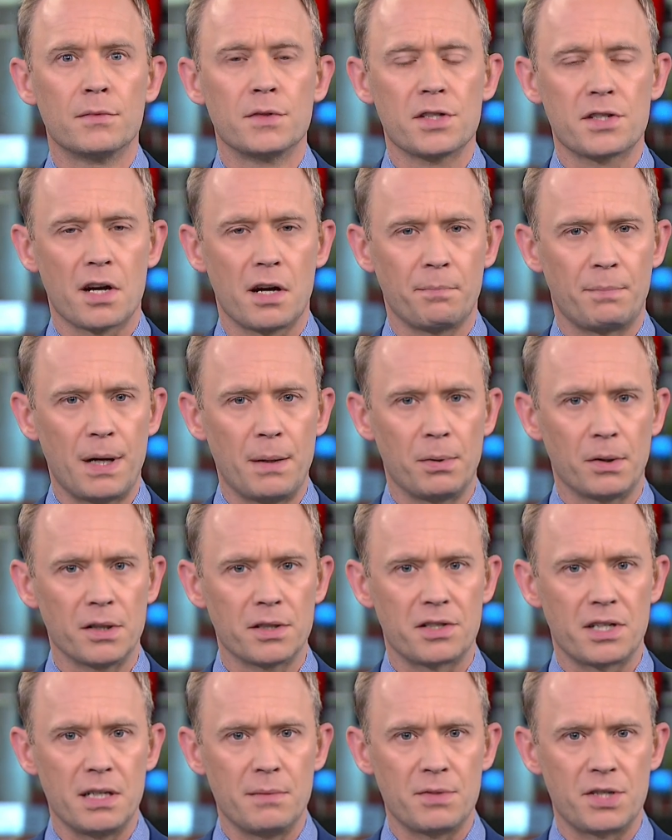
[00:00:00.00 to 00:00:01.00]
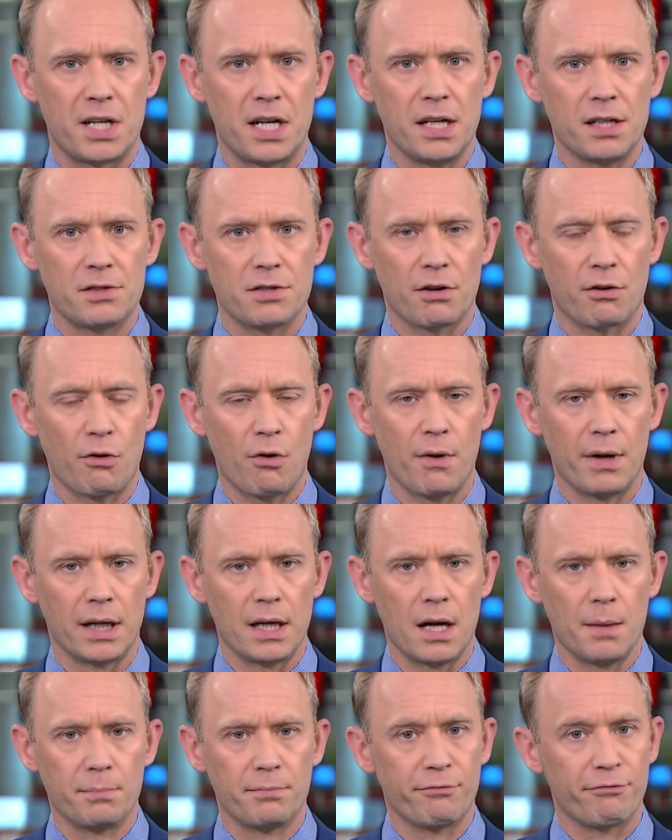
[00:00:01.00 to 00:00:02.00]
To some people, it seems kids are
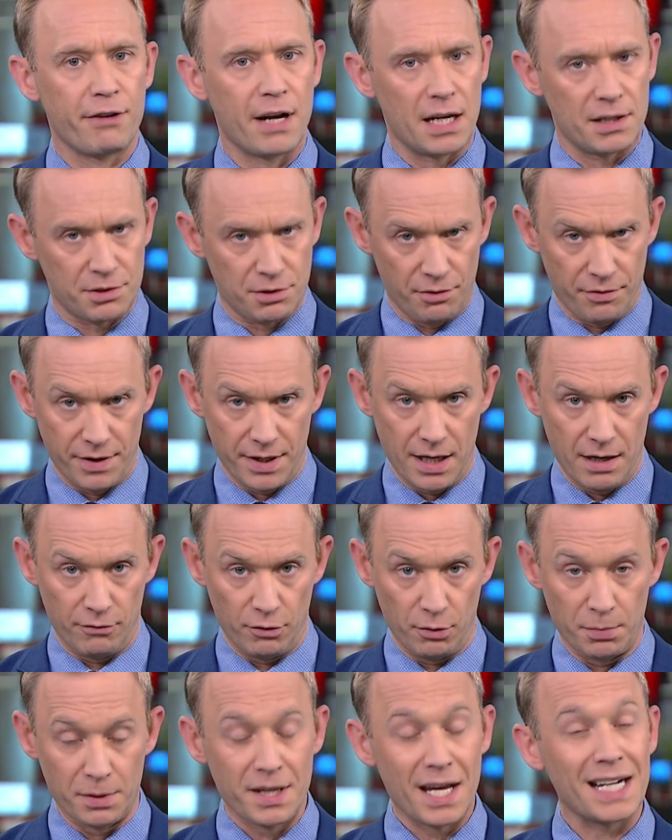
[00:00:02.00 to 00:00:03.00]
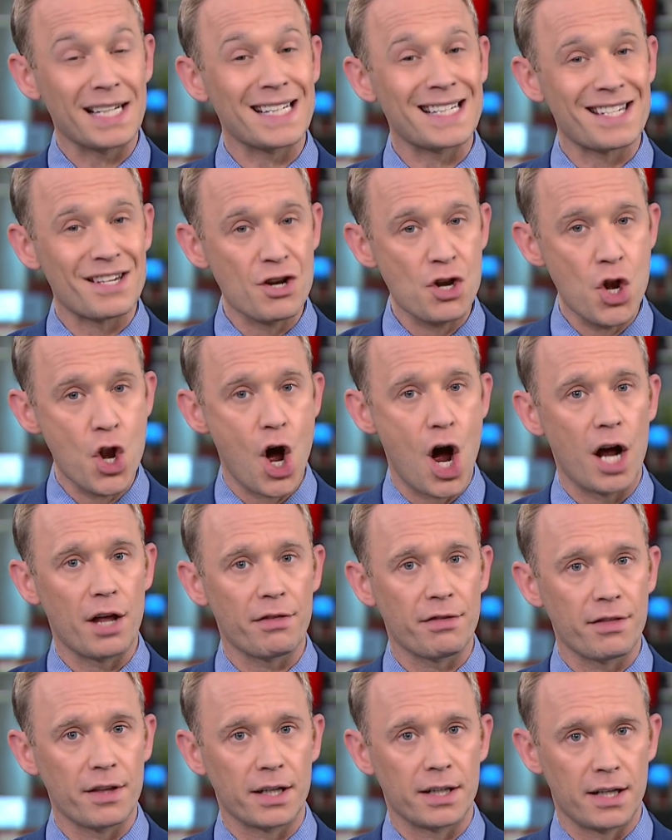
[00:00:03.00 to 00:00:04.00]
growing up faster than ever, but that is
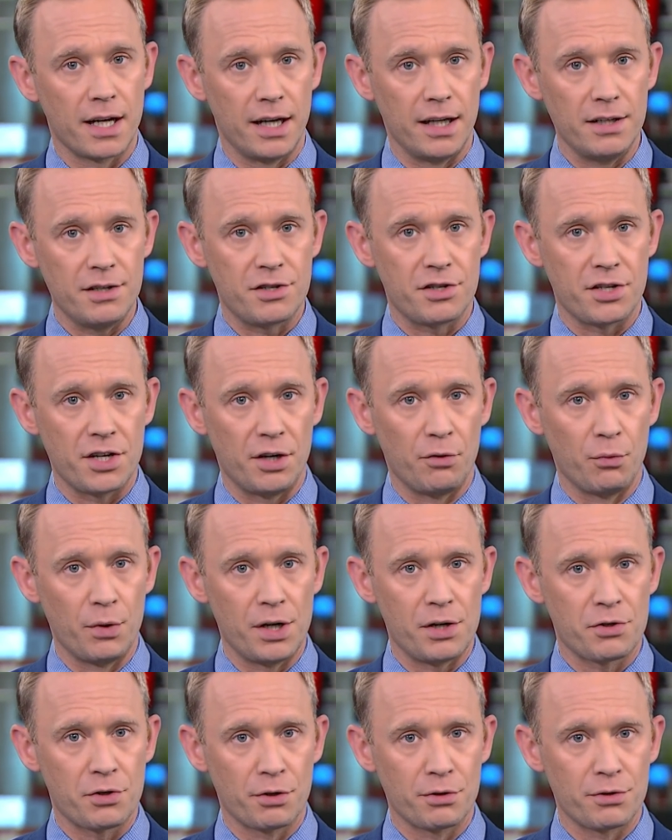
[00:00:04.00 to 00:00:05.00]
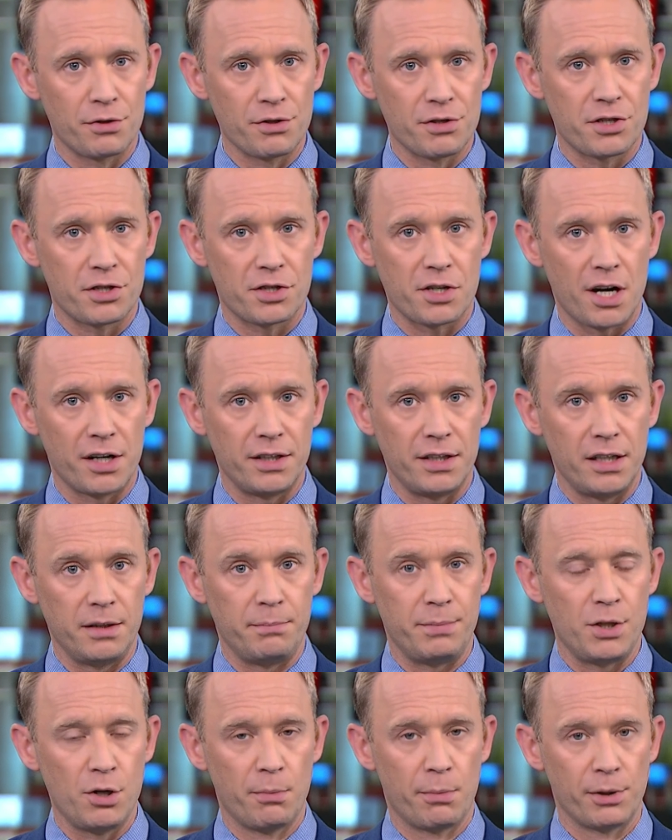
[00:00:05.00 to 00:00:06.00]
not the case, say researchers
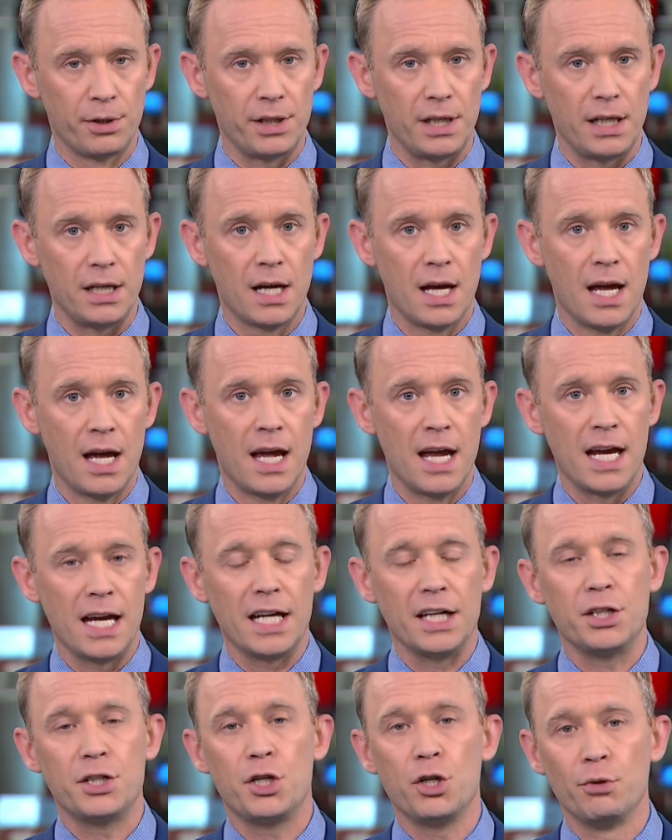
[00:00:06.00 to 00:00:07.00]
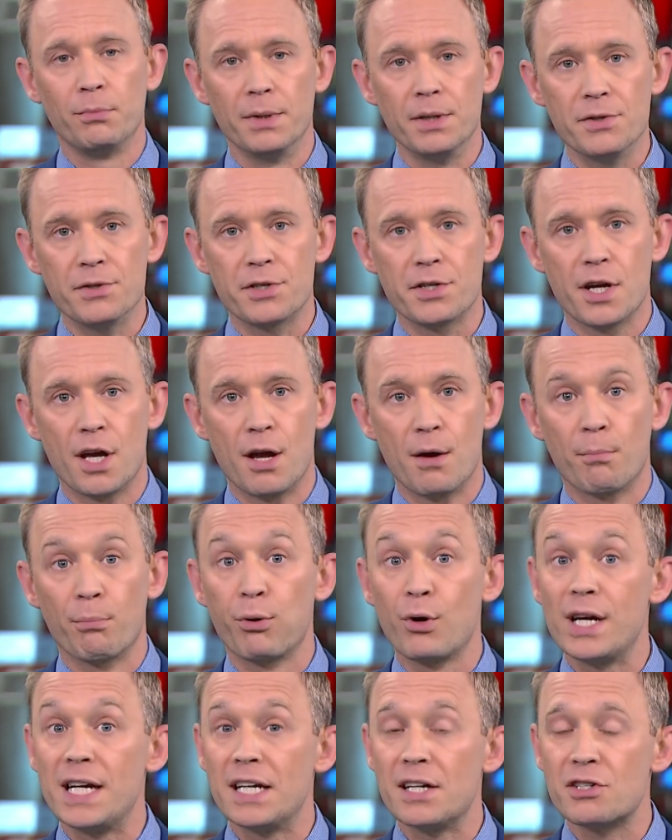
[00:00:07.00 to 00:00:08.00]
studying puberty in humans,
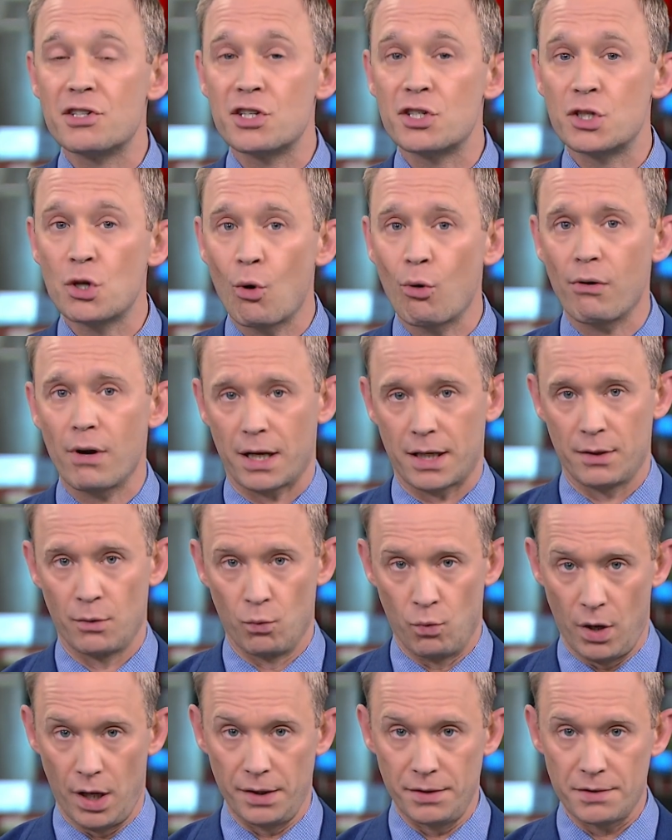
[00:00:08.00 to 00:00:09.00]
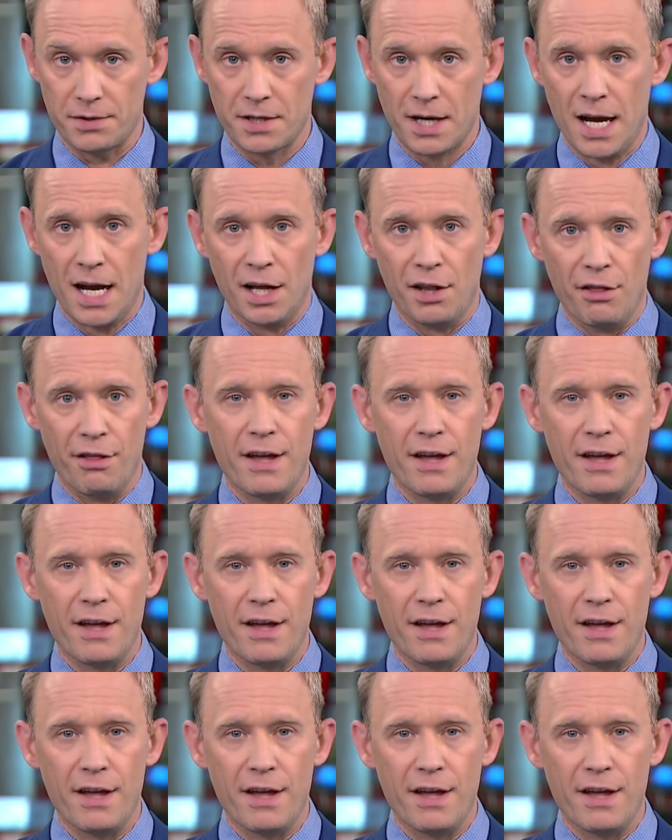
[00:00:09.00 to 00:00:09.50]
prehistoric ones.